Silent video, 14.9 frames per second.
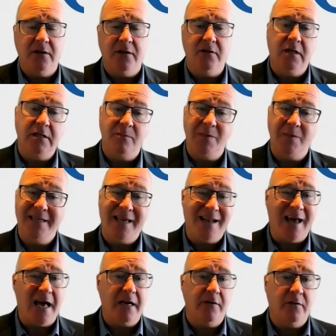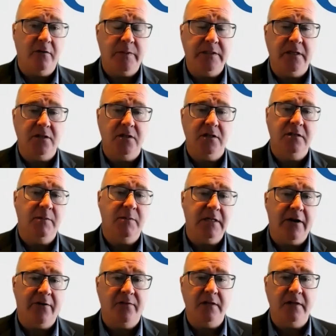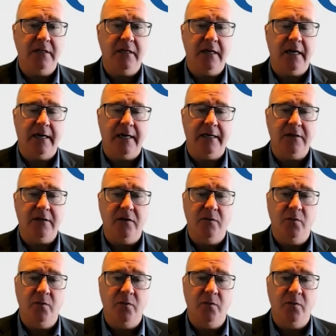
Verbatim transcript: You know, doesn't mean get out of your positions, but definitely uh,